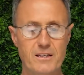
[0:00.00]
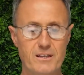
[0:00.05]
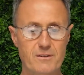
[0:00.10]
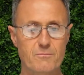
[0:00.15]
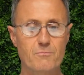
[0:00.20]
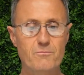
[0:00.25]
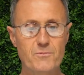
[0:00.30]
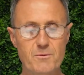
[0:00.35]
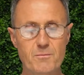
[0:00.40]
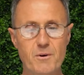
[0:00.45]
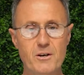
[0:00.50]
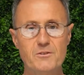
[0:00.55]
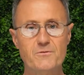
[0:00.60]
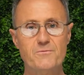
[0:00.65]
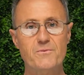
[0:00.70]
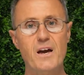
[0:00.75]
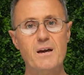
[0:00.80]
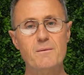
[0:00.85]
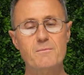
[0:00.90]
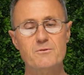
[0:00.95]
Now, the most
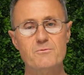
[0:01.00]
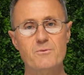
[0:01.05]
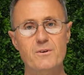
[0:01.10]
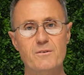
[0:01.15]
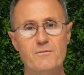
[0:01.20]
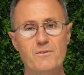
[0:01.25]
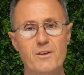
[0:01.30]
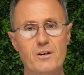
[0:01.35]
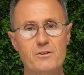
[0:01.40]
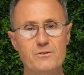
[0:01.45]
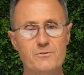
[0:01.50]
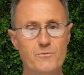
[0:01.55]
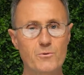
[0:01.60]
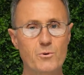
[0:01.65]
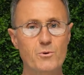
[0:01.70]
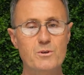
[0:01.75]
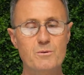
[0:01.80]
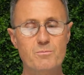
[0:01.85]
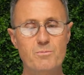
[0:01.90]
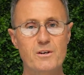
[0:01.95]
famous one of those
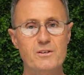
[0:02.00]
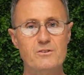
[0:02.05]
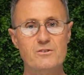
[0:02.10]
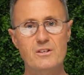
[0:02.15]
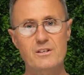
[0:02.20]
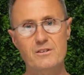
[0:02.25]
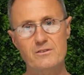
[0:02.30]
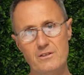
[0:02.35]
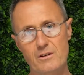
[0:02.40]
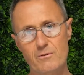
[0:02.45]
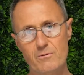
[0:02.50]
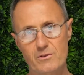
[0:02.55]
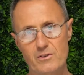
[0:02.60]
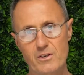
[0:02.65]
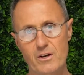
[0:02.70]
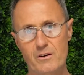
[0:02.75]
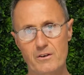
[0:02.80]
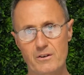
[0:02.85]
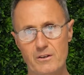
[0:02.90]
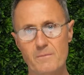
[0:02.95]
for depression
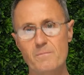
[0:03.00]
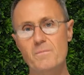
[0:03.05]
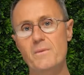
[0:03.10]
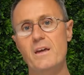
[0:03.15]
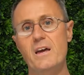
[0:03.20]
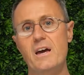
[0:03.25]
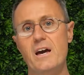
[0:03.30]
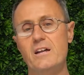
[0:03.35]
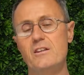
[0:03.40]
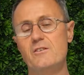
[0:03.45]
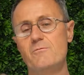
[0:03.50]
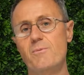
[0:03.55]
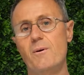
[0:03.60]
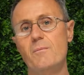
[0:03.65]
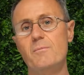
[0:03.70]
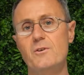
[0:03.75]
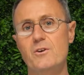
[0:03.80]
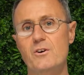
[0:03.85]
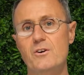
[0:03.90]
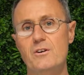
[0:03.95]
serotonin. And you've
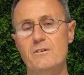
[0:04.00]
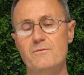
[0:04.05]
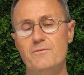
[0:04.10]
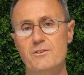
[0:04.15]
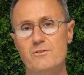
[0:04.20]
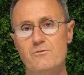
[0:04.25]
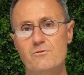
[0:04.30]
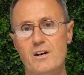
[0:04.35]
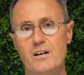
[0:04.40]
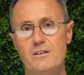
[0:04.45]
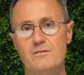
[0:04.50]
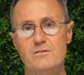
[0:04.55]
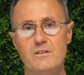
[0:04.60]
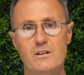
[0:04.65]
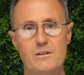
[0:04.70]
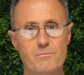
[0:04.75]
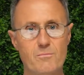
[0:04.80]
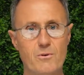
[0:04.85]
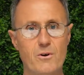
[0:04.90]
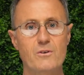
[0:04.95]
probably heard of the drugs
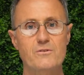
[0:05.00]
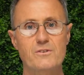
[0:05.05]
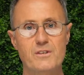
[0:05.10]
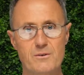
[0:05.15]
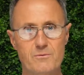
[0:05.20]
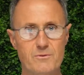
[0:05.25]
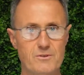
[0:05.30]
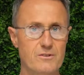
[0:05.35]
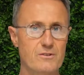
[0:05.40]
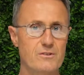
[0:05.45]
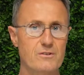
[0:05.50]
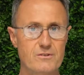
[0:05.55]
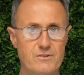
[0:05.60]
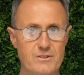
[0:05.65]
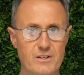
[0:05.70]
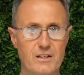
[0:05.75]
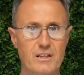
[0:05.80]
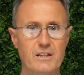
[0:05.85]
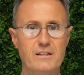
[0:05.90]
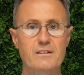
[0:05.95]
like Prozac, which is a
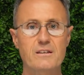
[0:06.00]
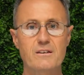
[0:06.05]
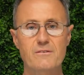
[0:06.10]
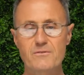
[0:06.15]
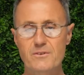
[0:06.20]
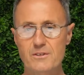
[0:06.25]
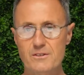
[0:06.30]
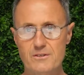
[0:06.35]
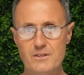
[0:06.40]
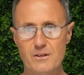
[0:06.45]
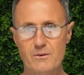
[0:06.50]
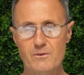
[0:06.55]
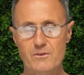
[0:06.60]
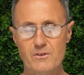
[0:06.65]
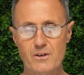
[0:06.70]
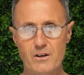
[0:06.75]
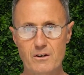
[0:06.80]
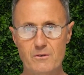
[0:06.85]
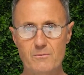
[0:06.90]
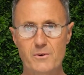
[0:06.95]
selective
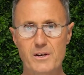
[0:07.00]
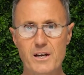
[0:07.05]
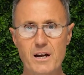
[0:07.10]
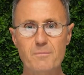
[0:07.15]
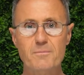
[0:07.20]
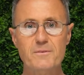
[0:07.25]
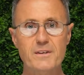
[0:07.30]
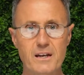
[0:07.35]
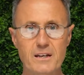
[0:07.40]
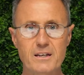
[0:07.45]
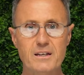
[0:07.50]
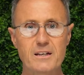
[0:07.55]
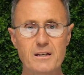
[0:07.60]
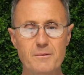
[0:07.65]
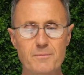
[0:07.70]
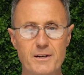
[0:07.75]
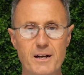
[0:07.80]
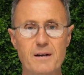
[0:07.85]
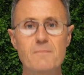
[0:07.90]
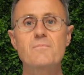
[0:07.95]
serotonin reuptake
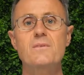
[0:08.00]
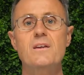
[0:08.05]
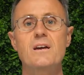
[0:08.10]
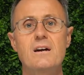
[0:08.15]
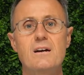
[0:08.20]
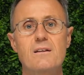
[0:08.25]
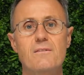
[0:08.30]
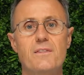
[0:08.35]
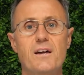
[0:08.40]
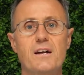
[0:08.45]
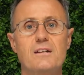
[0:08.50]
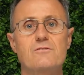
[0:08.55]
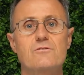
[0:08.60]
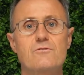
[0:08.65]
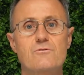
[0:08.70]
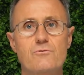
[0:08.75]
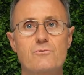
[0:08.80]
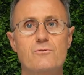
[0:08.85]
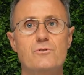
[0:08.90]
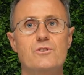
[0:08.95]
inhibitor.
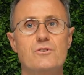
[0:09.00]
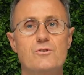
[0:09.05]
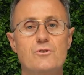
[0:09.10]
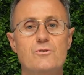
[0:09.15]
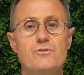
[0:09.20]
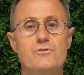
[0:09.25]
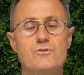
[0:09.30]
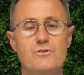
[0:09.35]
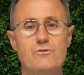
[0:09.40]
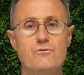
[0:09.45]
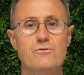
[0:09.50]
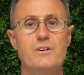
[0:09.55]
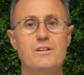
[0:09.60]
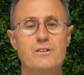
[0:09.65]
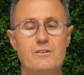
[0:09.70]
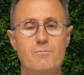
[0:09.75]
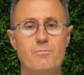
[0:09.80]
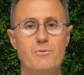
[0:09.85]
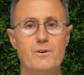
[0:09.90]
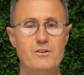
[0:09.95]
That's used to
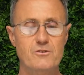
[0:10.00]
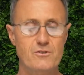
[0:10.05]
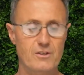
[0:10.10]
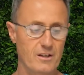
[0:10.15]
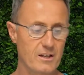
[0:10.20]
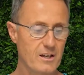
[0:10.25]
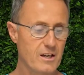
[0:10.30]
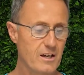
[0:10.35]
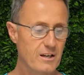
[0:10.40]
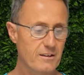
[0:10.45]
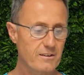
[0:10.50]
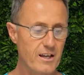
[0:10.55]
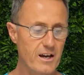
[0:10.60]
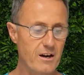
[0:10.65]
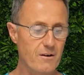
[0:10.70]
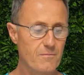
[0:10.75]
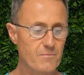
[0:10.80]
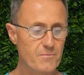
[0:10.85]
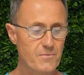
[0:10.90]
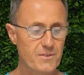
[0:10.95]
treat depression.
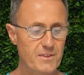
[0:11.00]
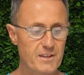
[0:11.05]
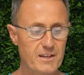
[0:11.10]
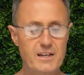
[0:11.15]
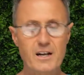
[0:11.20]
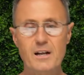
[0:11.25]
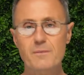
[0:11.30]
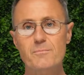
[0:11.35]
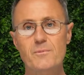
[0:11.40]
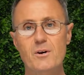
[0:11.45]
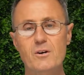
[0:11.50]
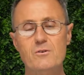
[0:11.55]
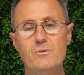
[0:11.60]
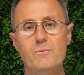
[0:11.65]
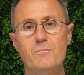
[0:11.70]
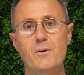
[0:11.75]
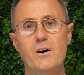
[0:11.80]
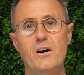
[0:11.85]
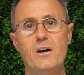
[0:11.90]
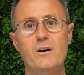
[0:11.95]
Now, the gut
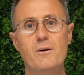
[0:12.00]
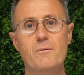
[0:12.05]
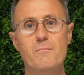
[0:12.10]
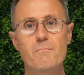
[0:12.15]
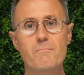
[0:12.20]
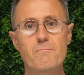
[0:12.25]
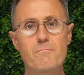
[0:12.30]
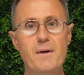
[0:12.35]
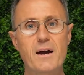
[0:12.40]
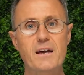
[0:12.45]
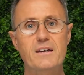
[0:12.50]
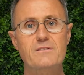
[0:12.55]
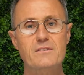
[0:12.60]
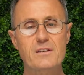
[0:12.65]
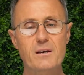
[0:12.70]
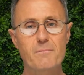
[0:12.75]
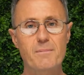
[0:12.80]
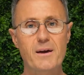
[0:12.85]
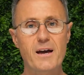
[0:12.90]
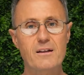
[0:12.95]
microbiome makes
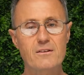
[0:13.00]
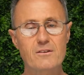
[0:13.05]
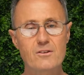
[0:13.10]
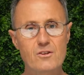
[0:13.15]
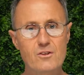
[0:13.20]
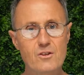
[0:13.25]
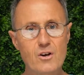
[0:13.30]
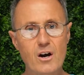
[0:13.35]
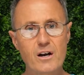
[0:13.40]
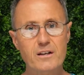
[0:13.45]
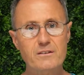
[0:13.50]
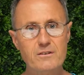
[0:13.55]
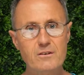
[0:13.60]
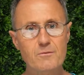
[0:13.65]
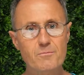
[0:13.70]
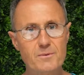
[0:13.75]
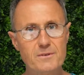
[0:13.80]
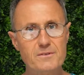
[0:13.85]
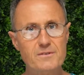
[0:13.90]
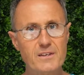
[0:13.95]
about
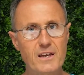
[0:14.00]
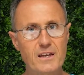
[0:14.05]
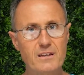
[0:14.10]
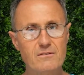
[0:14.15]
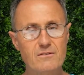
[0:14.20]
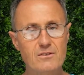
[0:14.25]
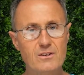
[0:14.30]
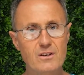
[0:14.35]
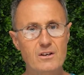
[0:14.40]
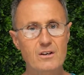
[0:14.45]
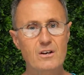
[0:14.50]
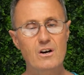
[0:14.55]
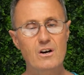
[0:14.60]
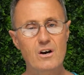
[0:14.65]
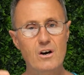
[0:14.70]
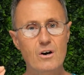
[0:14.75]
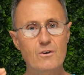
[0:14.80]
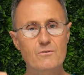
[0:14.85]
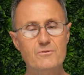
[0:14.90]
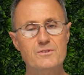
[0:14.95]
90%
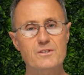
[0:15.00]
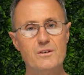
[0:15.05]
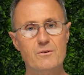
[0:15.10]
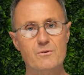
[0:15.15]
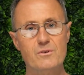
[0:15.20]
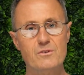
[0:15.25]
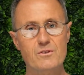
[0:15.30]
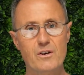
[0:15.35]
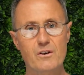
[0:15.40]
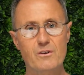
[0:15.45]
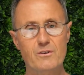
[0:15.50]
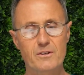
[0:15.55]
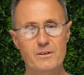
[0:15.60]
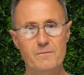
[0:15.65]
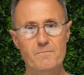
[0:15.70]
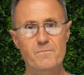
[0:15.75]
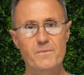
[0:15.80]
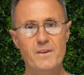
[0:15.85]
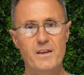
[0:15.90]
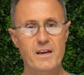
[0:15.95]
of
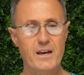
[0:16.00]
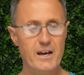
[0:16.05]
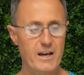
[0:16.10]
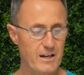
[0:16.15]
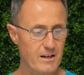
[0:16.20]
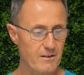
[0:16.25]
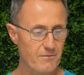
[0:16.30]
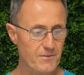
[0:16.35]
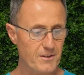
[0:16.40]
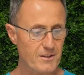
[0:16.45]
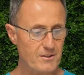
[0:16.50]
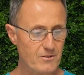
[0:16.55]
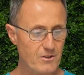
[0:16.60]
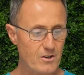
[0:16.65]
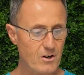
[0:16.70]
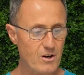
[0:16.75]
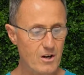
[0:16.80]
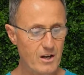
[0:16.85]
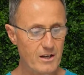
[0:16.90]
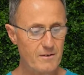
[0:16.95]
serotonin. And if this
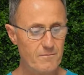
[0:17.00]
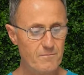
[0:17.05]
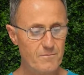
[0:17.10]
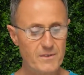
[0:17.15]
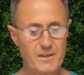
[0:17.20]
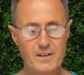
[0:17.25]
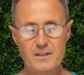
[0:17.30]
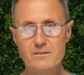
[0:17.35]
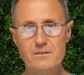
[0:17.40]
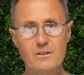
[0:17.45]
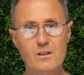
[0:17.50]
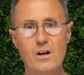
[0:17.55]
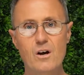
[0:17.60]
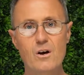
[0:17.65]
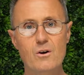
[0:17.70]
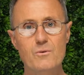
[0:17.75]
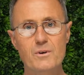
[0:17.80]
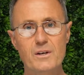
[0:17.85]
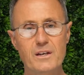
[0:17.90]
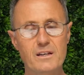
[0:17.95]
guy is
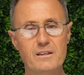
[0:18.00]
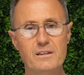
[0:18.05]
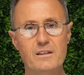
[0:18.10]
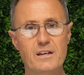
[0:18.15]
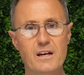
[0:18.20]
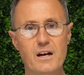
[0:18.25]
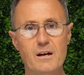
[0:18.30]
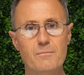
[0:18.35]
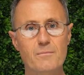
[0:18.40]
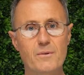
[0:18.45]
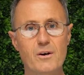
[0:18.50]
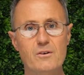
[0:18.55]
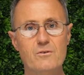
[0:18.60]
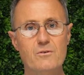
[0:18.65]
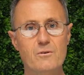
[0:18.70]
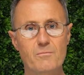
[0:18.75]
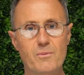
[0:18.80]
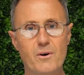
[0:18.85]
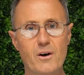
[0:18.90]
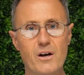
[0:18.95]
low in the gut
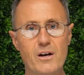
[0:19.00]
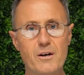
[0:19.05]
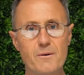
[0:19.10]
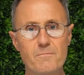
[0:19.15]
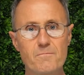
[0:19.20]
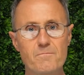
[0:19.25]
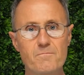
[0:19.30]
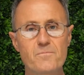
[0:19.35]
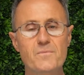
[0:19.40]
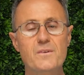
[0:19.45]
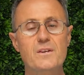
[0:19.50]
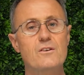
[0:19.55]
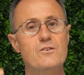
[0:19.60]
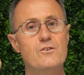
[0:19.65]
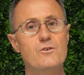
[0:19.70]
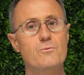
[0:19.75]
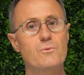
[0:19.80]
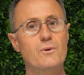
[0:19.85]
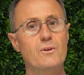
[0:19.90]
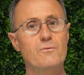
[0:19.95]
microbiome,
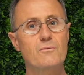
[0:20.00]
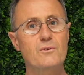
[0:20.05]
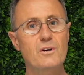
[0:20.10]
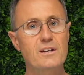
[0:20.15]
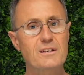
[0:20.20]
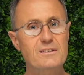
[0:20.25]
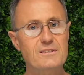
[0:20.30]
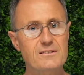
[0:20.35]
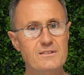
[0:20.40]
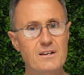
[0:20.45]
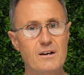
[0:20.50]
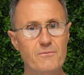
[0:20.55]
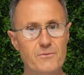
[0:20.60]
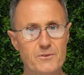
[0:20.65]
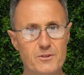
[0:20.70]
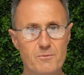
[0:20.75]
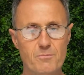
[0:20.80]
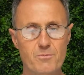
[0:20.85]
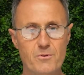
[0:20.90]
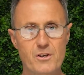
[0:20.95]
you will
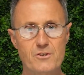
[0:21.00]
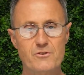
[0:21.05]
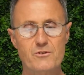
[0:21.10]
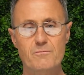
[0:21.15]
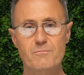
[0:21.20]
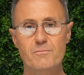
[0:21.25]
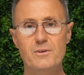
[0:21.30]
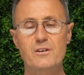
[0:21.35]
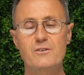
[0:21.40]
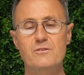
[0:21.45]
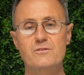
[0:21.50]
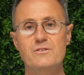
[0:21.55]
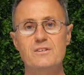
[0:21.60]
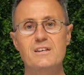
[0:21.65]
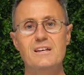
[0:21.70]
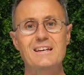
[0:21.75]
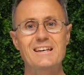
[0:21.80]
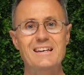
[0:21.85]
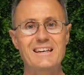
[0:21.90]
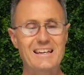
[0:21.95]
suffer depression because
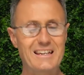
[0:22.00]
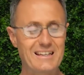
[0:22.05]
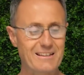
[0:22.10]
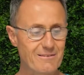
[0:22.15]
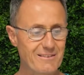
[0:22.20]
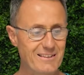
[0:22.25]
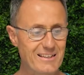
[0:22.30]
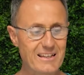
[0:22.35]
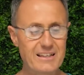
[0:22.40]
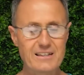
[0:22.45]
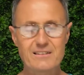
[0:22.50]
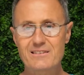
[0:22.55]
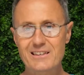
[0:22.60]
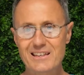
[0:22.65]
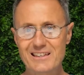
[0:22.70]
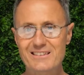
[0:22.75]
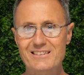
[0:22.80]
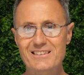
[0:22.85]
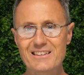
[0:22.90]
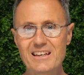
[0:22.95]

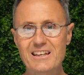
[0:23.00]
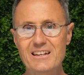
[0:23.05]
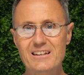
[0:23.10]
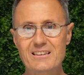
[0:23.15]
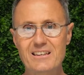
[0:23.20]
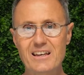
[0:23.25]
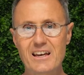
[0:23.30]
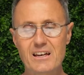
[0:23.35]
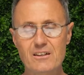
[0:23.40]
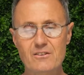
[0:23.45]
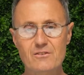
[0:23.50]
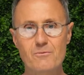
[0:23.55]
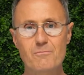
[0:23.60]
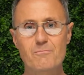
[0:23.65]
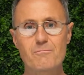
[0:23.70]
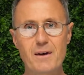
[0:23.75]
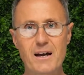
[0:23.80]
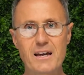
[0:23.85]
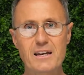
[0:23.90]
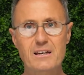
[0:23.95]
it's needed there to
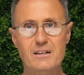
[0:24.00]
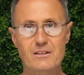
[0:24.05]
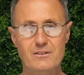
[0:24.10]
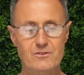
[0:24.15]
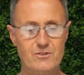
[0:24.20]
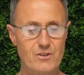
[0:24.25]
make it.